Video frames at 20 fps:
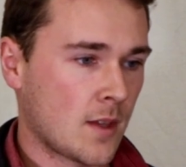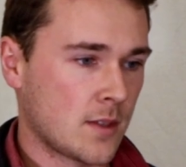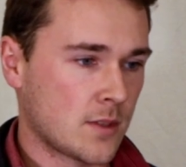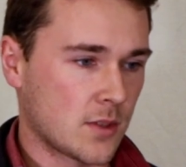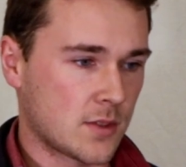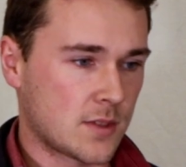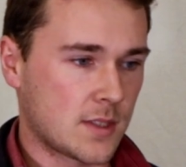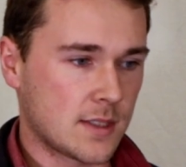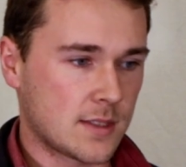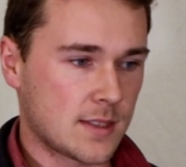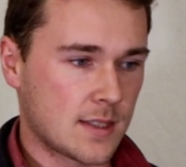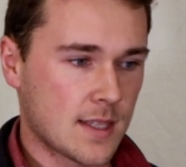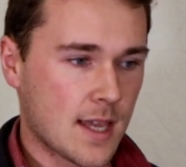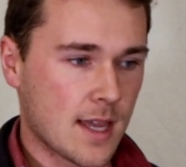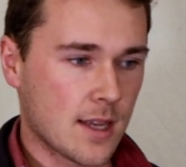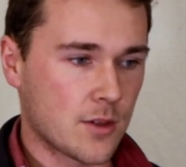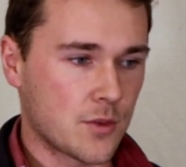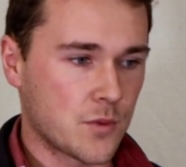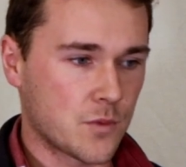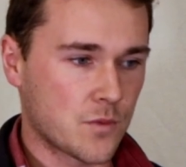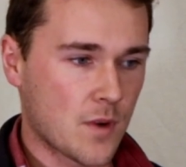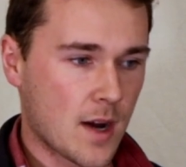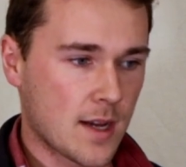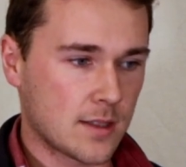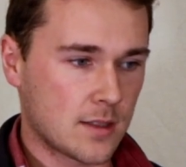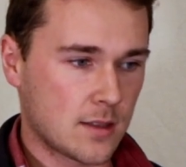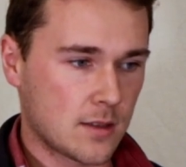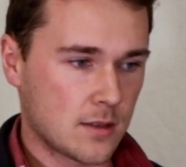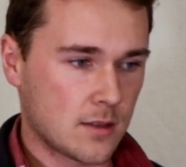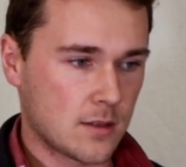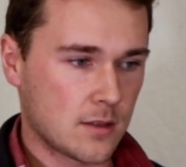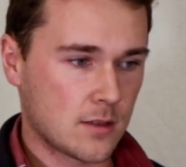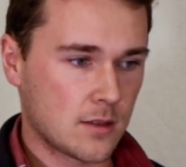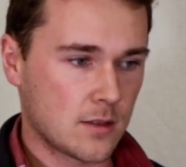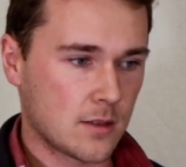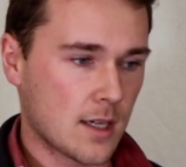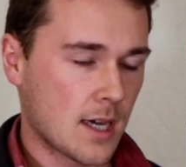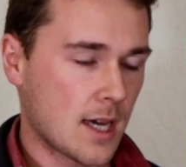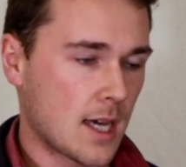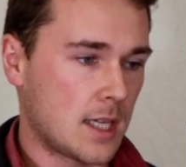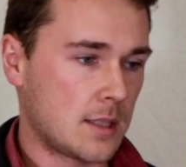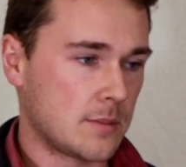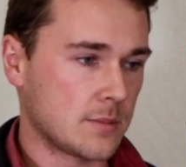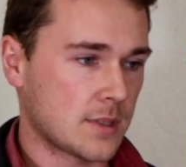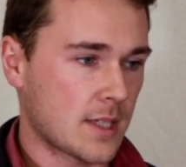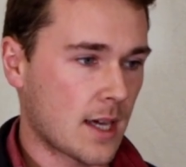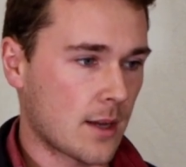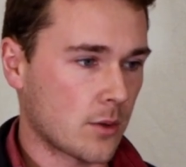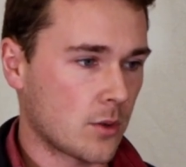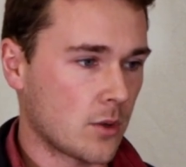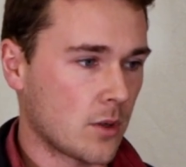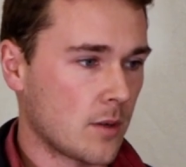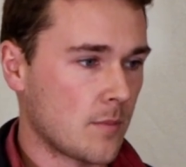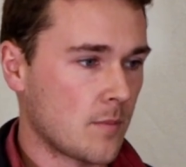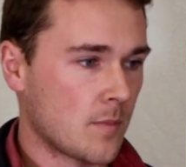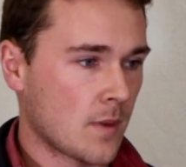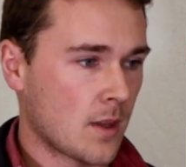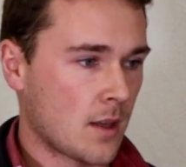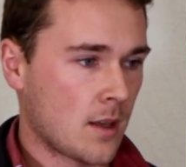So it sits in that great category.